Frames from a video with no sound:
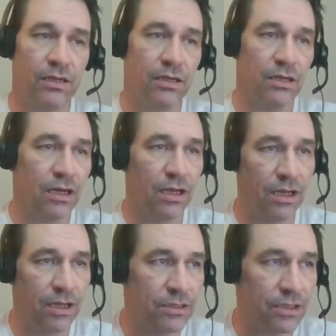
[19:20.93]

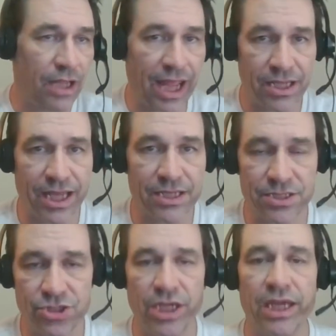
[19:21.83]
Uh, as
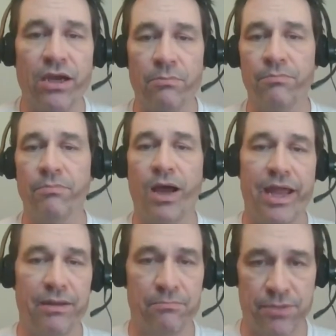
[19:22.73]
a GM,
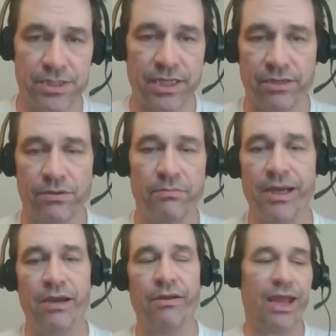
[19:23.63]
I am particular
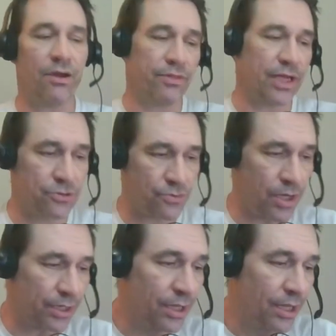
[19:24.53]
about how things
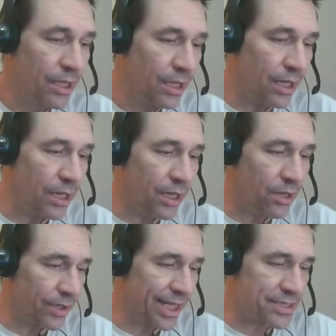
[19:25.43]
run.
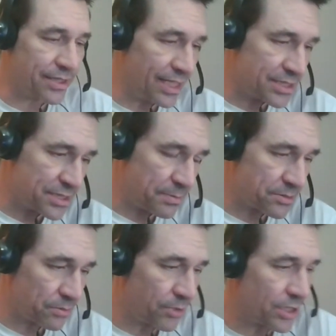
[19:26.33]
Uh, okay, so that's the
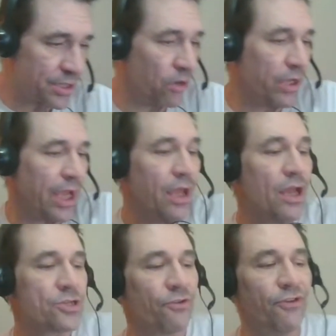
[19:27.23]
special project. Okay,
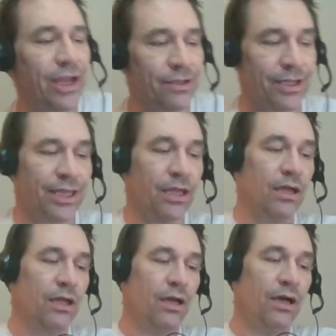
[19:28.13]
so finally,
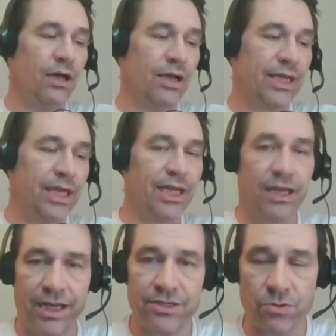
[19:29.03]
uh, getting
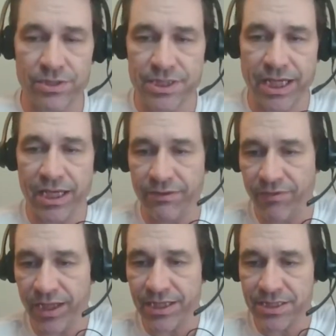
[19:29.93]
kind of towards the end of
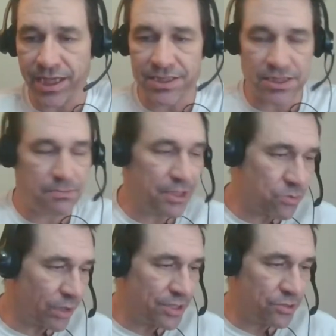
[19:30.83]
this. Yes, it's been
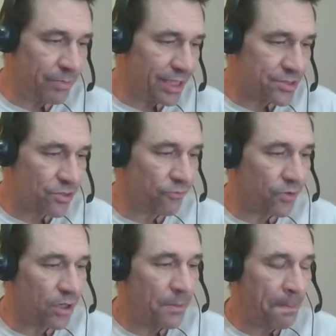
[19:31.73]
22 minutes so
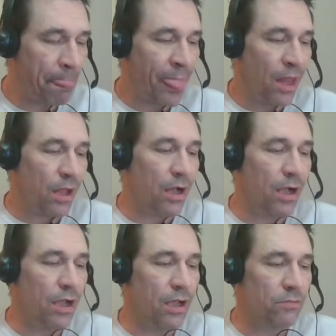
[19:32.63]
far.
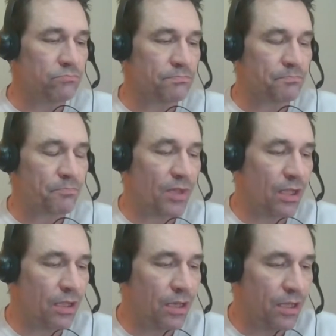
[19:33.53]
Um,
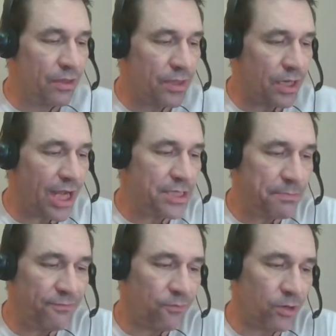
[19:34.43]
the Knights
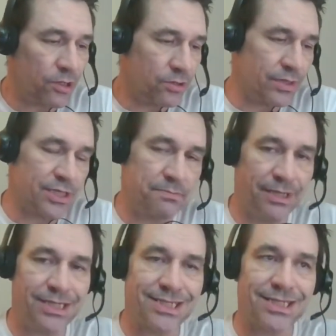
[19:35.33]
Before
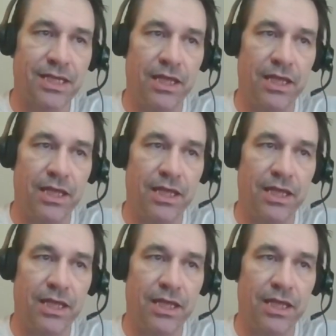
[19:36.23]
Christmas,